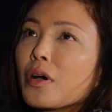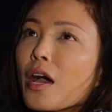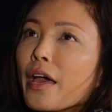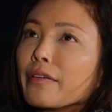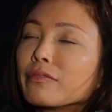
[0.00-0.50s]

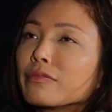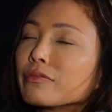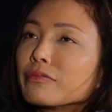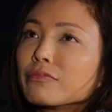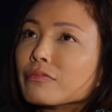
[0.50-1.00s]
I've
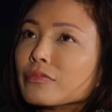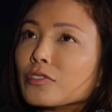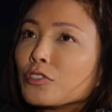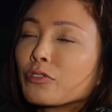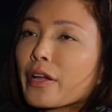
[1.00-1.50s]

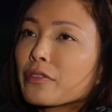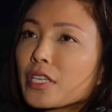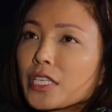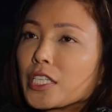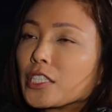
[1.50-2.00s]
throughout the
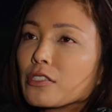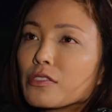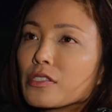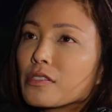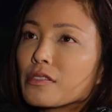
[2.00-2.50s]
years
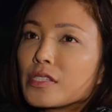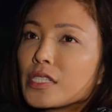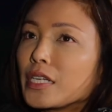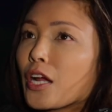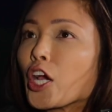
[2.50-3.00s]

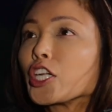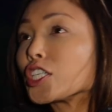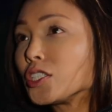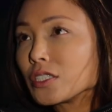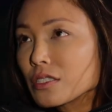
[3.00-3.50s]
seen
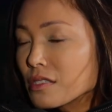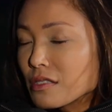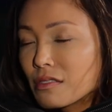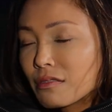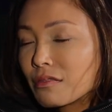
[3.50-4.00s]

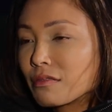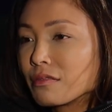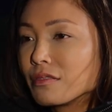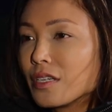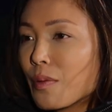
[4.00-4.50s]
articles
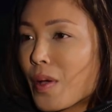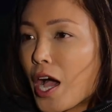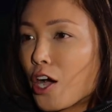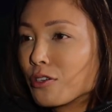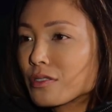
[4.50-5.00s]

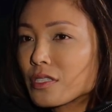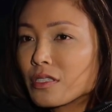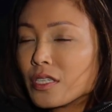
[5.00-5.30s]
about,